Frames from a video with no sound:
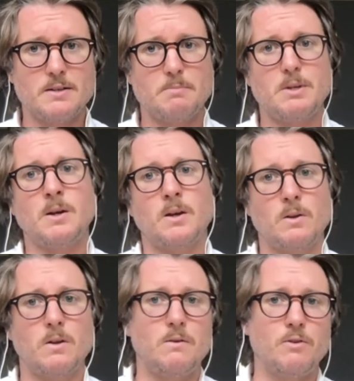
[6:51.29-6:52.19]

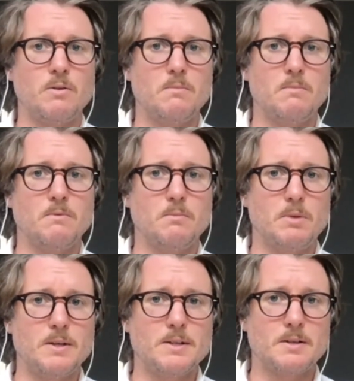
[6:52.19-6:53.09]
particularly from
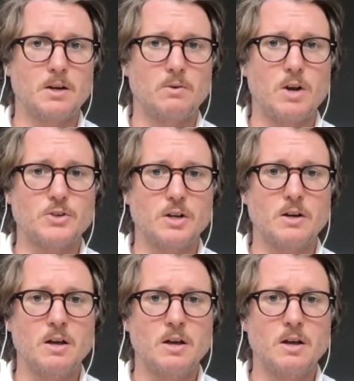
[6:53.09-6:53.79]
places like Russia.